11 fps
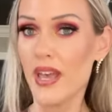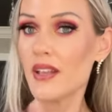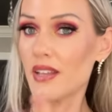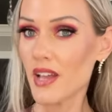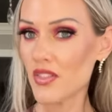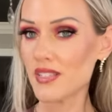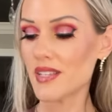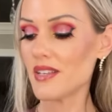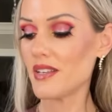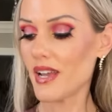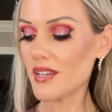Now, this
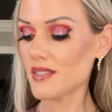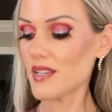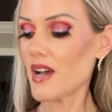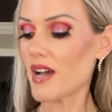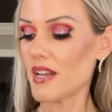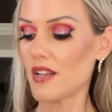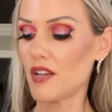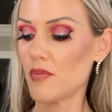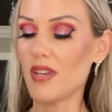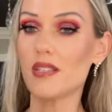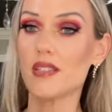next
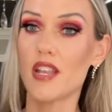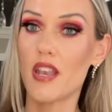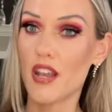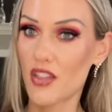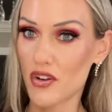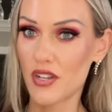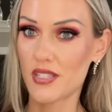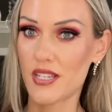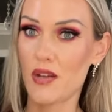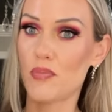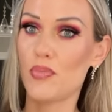item is another
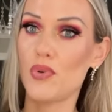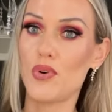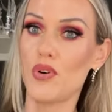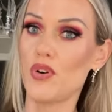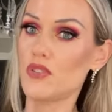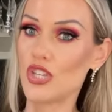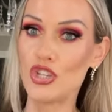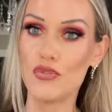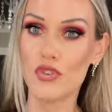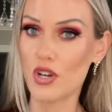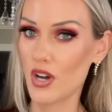example.
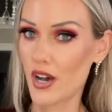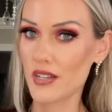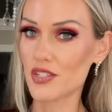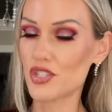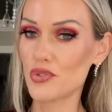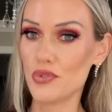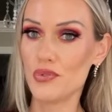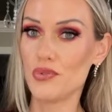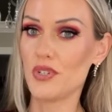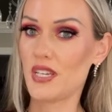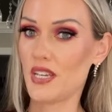You've got
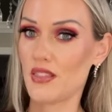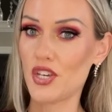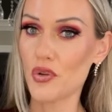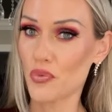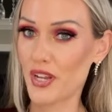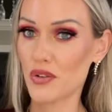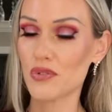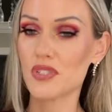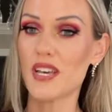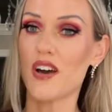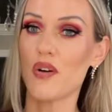to get the
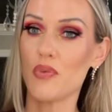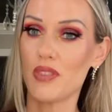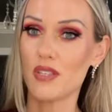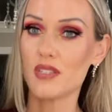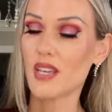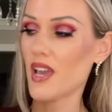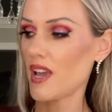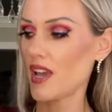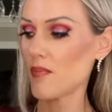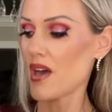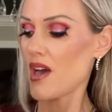wrinkles out. When this
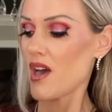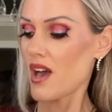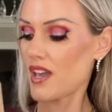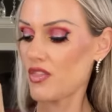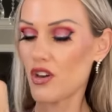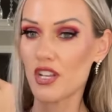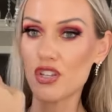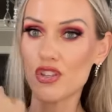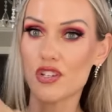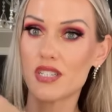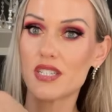came, I thought it
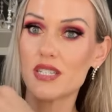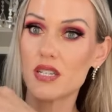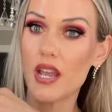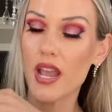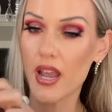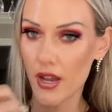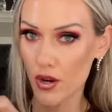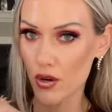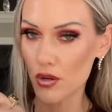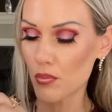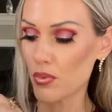looked
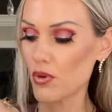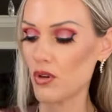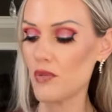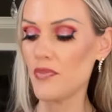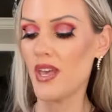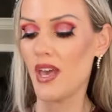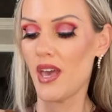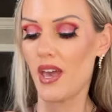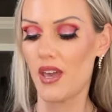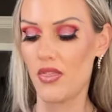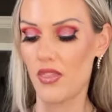terrible.
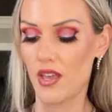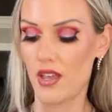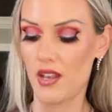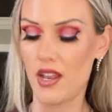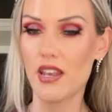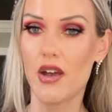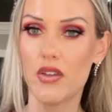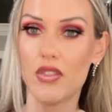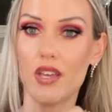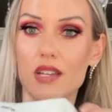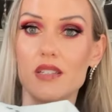And then now I
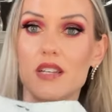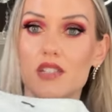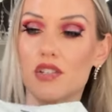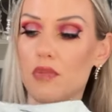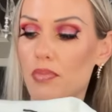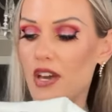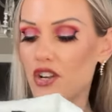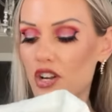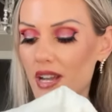think it does look better.